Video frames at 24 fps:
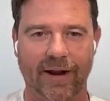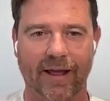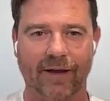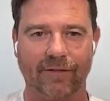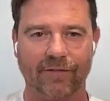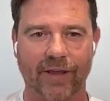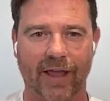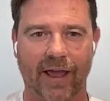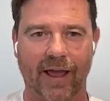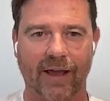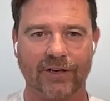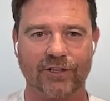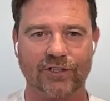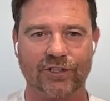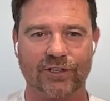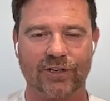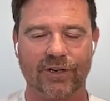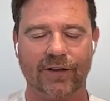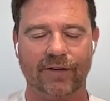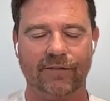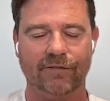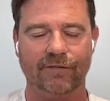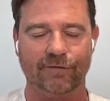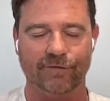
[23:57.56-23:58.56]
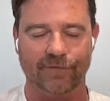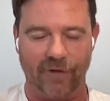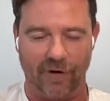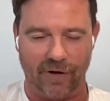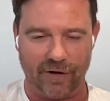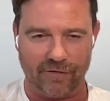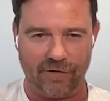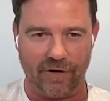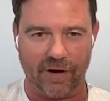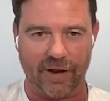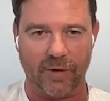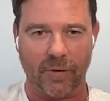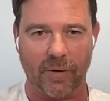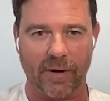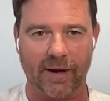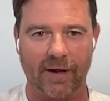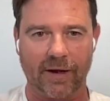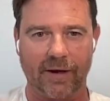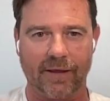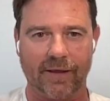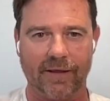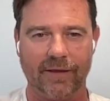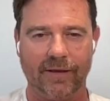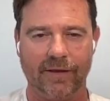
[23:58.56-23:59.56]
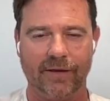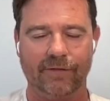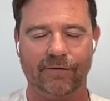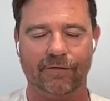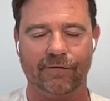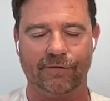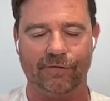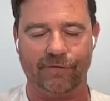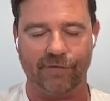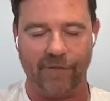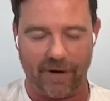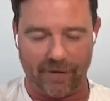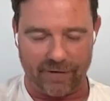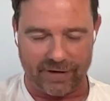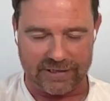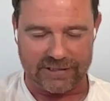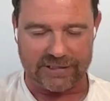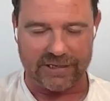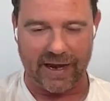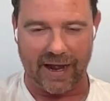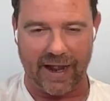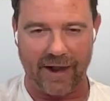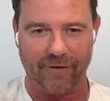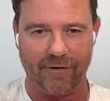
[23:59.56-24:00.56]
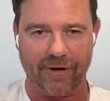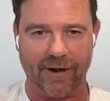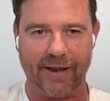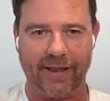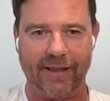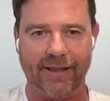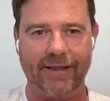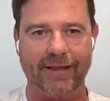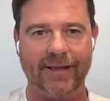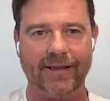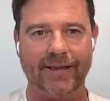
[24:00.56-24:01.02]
out of cash very, very quickly, very scarily.